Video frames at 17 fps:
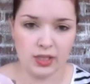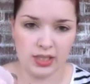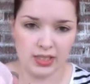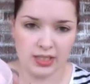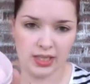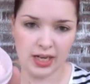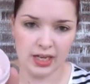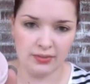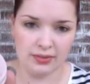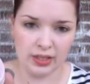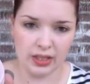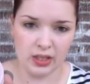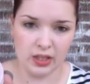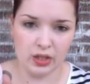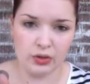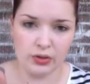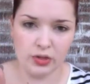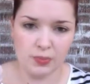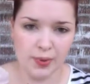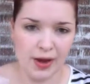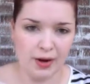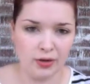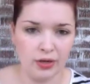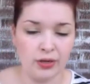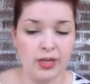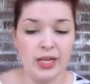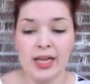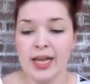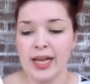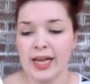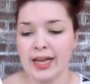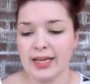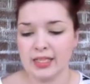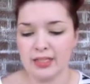It's kind of like a loose powder.
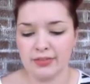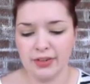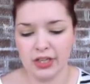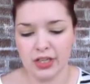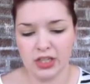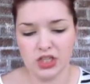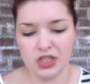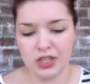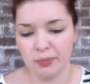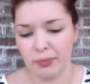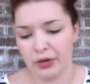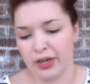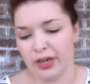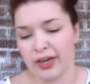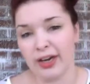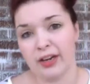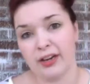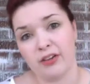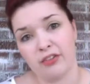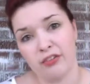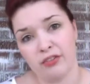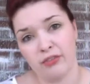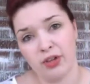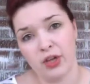It is a very shimmery kind of